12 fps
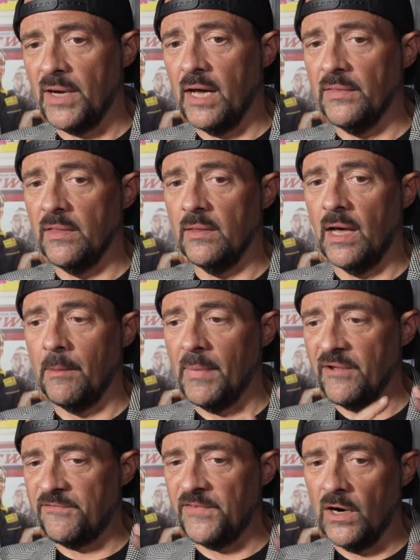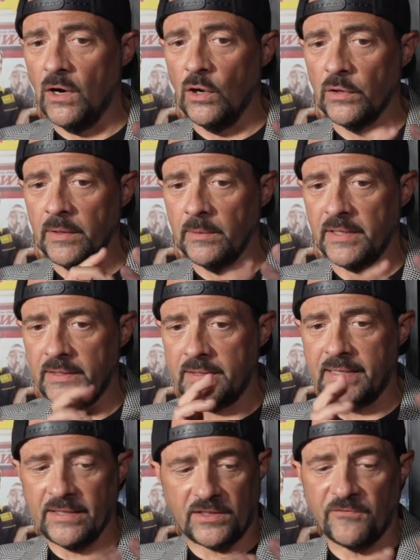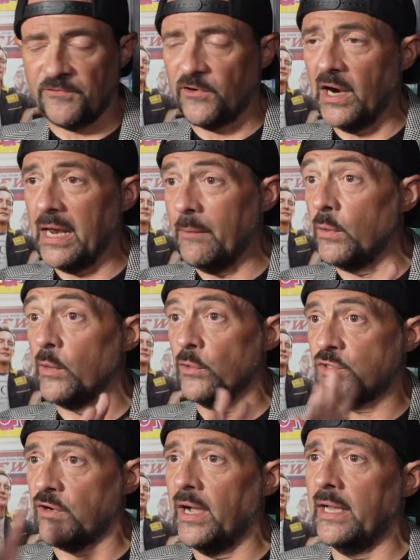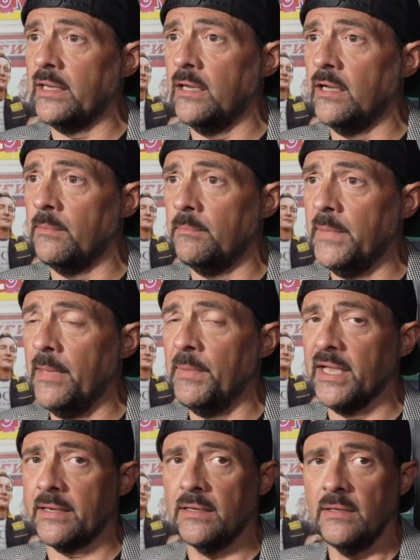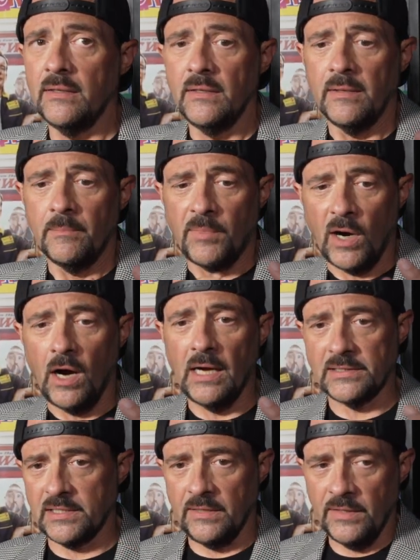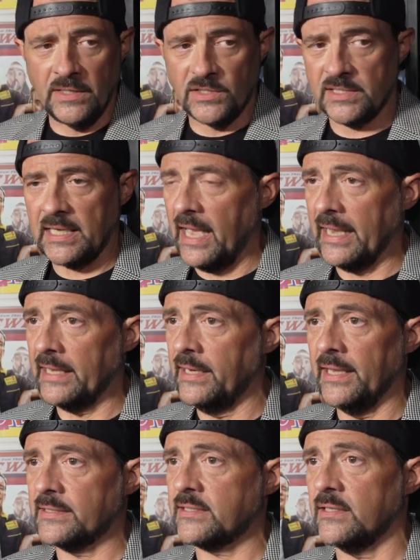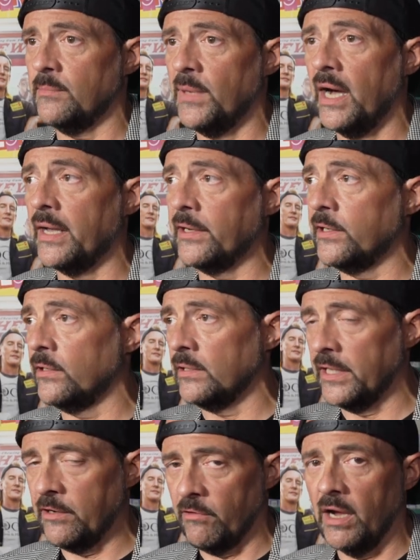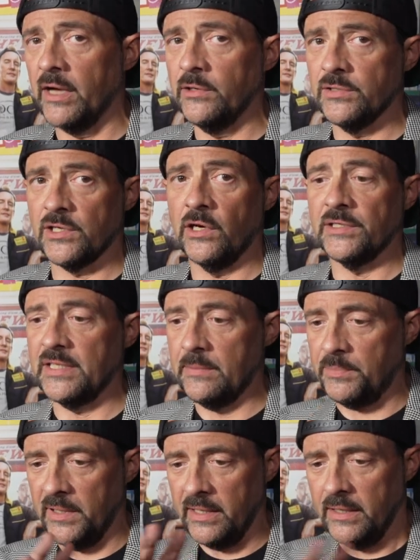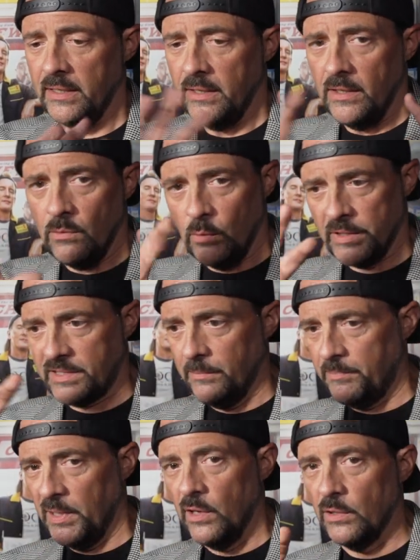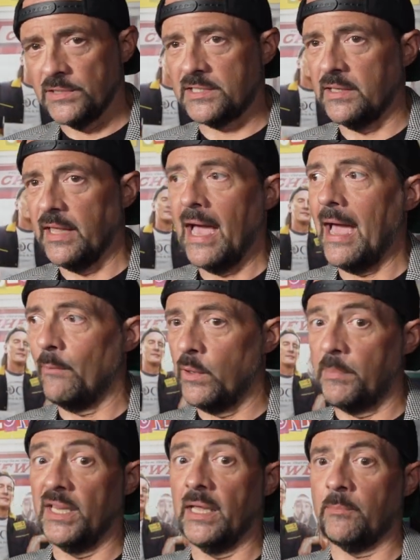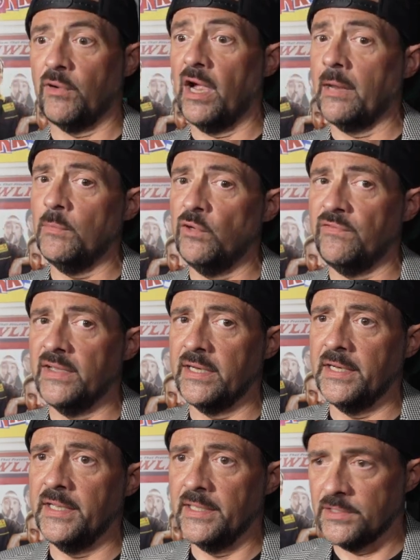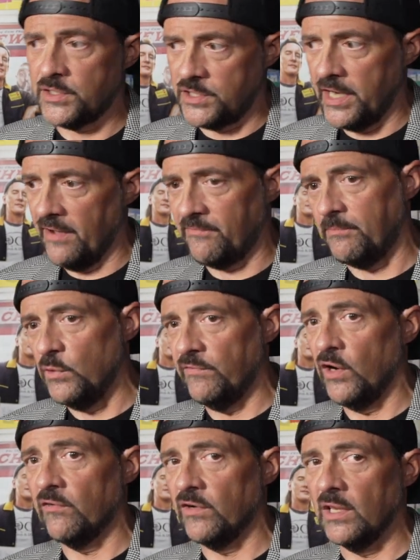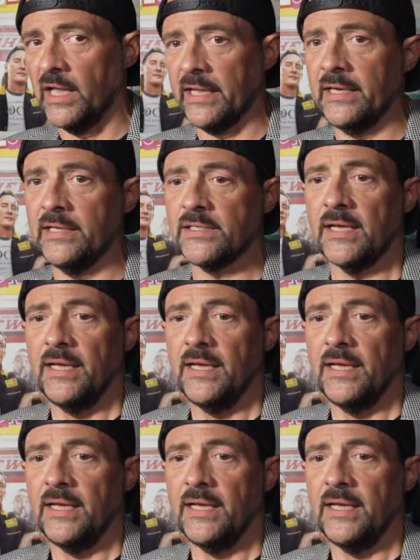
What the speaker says: on my phone, get the frame we were trying to mimic, pause it, and then just hang it next to the monitor. Leron, who's our DP, would compose to that, and we'd be like, Brian, move in an inch. Jeff, move over like an inch.